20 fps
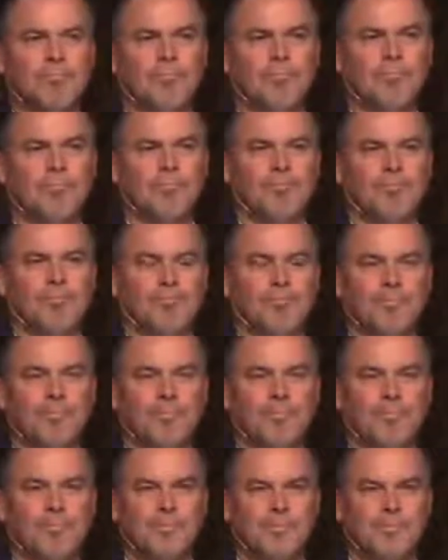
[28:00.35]

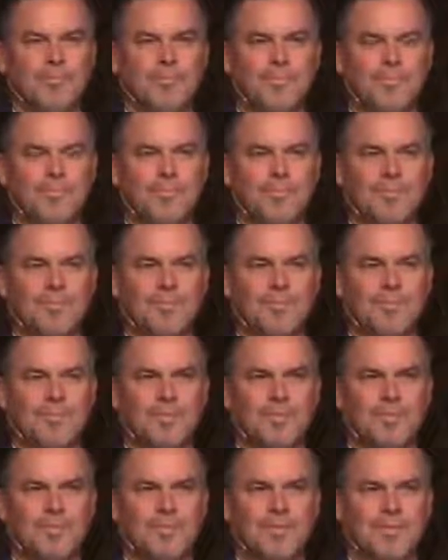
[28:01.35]

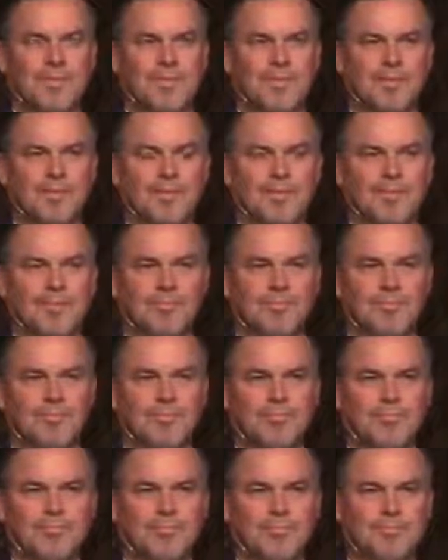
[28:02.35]

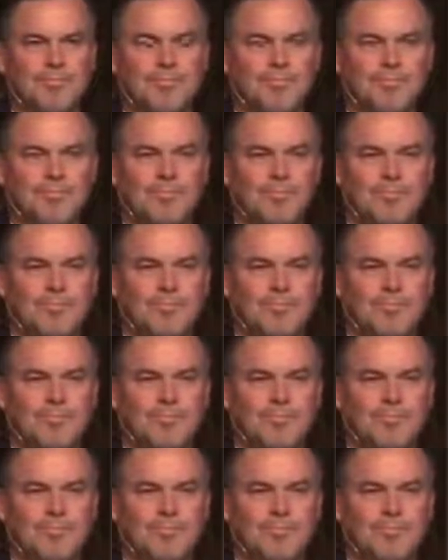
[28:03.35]
No words are spoken by the person on screen.